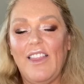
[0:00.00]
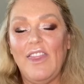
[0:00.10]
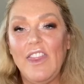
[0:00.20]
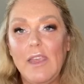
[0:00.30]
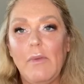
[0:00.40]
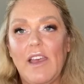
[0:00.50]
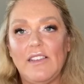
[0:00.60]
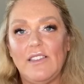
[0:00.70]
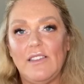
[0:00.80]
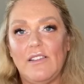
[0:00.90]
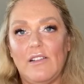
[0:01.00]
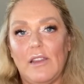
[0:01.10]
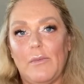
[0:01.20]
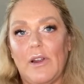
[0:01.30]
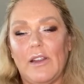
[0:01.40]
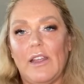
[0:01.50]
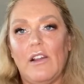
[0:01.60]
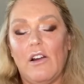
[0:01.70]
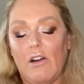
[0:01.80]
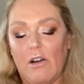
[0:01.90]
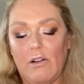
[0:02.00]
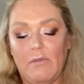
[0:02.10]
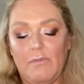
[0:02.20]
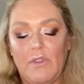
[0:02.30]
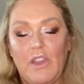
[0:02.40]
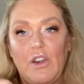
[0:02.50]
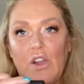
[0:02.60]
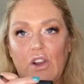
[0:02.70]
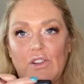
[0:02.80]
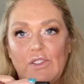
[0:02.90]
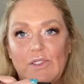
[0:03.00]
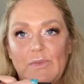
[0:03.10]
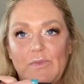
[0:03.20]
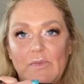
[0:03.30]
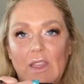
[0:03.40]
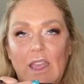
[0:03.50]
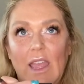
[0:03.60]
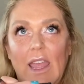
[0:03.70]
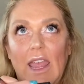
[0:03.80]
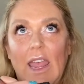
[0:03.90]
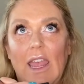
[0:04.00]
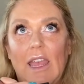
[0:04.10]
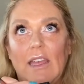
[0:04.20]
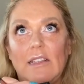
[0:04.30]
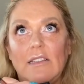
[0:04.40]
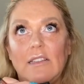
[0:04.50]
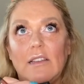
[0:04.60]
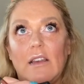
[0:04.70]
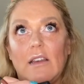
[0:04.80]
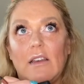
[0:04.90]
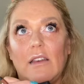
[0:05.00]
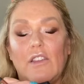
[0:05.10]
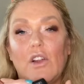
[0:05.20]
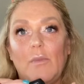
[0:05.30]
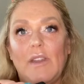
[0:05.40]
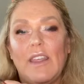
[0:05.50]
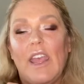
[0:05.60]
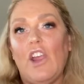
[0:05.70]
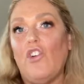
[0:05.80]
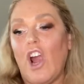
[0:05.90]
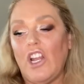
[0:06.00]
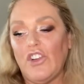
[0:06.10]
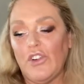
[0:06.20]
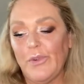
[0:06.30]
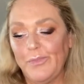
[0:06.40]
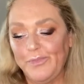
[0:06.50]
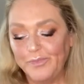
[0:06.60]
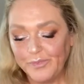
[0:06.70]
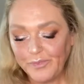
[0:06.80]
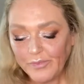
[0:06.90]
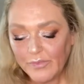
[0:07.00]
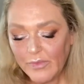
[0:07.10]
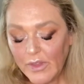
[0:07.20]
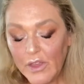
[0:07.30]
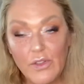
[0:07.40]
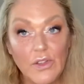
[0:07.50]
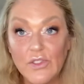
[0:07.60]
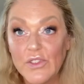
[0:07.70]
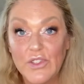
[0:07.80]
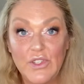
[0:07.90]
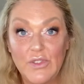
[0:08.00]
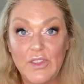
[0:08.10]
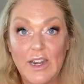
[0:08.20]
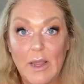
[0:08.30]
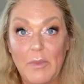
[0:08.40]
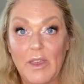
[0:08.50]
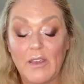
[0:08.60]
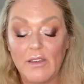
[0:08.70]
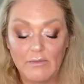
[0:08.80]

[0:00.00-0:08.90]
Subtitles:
the best on the market are the Nars and the Urban Decay grinder. Those are the two that I pick.